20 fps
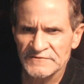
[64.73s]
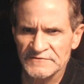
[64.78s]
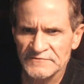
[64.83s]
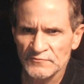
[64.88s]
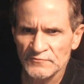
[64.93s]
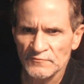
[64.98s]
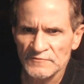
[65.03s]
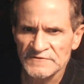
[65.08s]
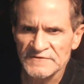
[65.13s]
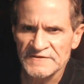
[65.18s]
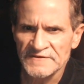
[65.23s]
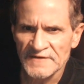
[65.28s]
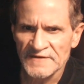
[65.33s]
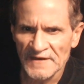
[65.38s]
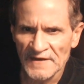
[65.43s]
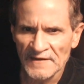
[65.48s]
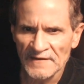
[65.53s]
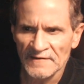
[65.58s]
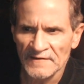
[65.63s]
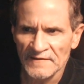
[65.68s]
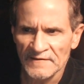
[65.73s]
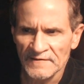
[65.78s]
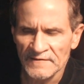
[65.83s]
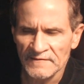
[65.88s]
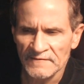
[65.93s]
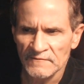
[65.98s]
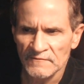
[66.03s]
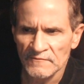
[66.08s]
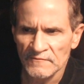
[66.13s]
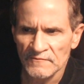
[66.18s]
was done
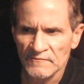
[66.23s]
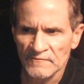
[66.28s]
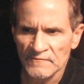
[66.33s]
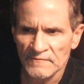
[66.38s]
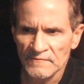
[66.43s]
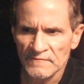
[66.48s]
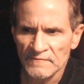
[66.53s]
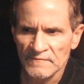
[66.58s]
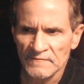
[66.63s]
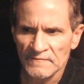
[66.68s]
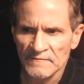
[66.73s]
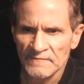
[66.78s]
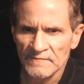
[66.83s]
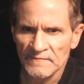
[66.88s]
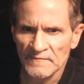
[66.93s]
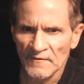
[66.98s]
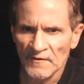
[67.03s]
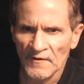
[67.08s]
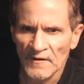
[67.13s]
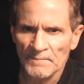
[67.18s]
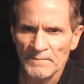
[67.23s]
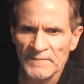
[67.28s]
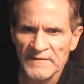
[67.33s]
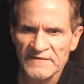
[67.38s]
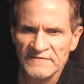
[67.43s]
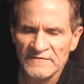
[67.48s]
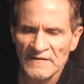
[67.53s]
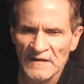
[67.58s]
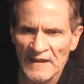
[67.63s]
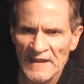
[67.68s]
on a piece
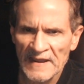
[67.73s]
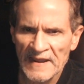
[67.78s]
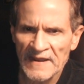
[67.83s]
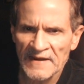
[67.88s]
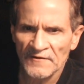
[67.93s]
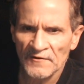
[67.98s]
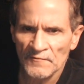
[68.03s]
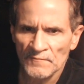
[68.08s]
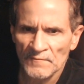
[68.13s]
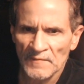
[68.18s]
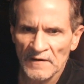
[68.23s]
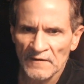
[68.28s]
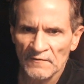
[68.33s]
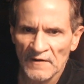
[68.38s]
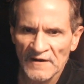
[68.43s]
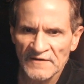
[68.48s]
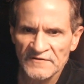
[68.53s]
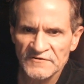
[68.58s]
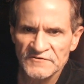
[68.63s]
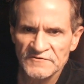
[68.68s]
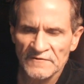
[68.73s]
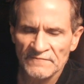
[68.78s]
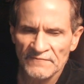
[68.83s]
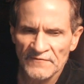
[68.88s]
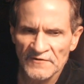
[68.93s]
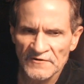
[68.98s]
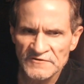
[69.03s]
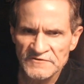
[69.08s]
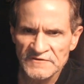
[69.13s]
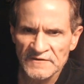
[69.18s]
of land owned by Rice
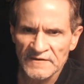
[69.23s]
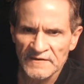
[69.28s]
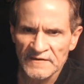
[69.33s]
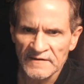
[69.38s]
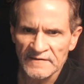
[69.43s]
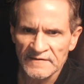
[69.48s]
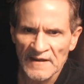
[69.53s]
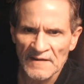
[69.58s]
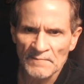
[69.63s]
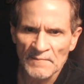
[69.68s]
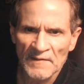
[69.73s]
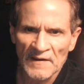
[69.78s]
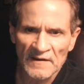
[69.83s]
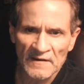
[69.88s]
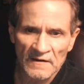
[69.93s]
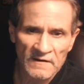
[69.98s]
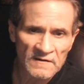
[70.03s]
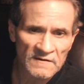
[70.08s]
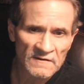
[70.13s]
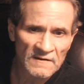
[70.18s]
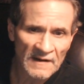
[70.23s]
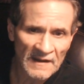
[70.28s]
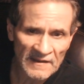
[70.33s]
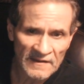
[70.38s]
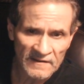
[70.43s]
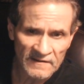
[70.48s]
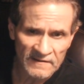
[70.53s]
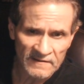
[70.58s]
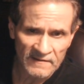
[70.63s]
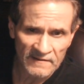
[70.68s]
University down by Clear
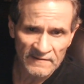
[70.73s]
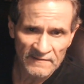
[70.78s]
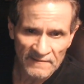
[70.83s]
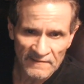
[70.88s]
Lake.